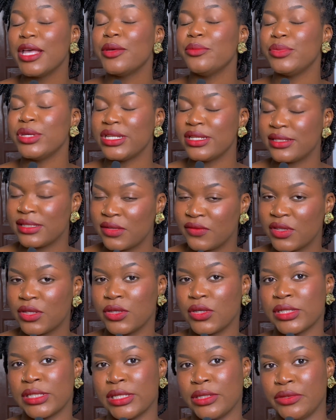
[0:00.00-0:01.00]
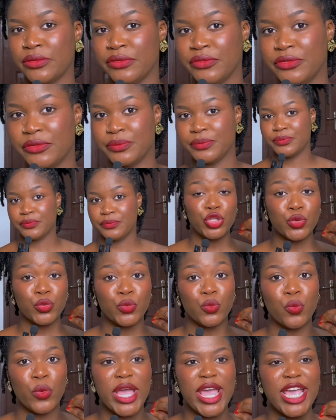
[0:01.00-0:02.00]
Be deceiving yourself. The
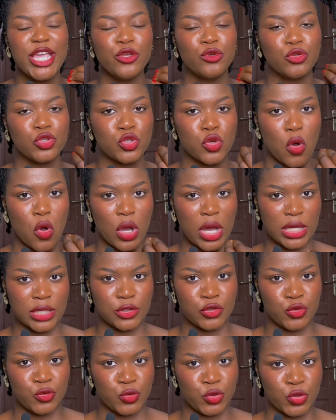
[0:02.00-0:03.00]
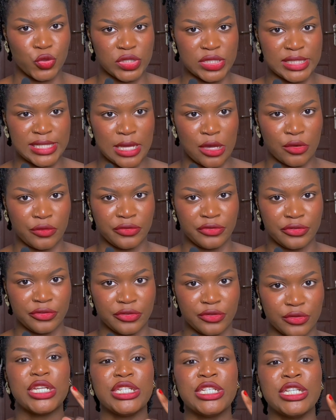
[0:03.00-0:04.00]
way you talk to yourself
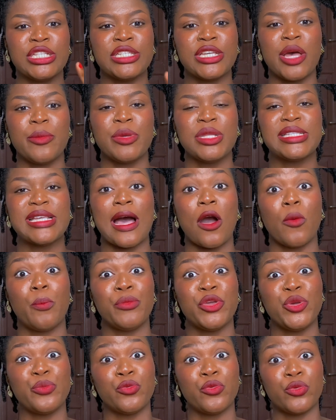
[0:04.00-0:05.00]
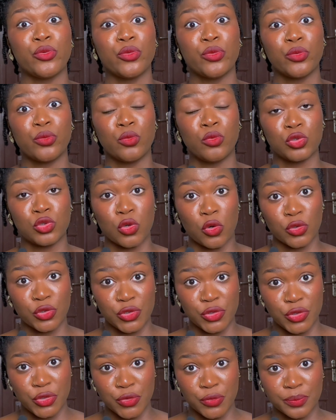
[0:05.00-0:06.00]
determines how people will talk to
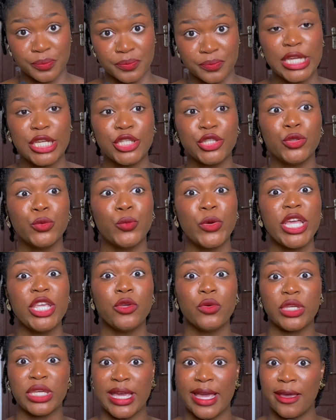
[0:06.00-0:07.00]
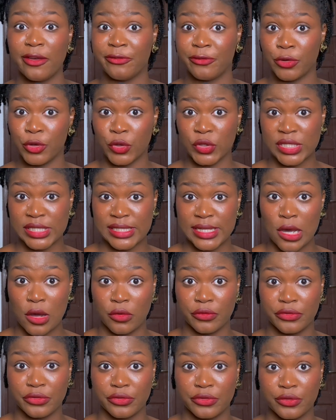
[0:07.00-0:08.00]
you. The way you care for
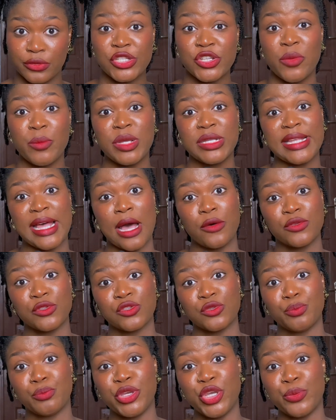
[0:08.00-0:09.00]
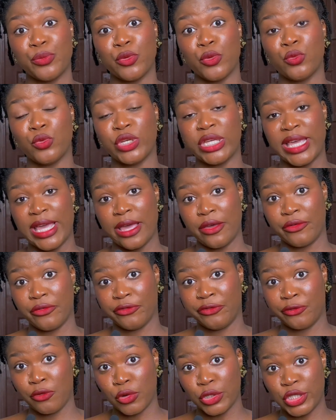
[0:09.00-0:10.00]
yourself determines how people will care
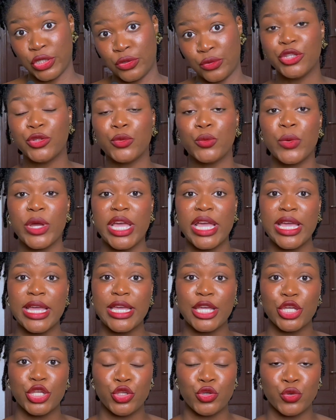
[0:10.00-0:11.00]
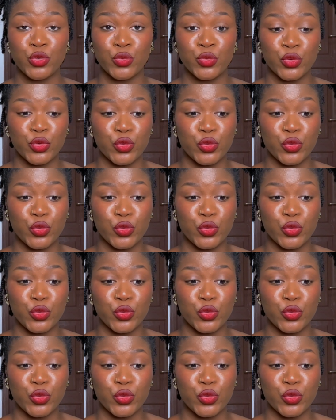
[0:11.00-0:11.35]
for you. The way you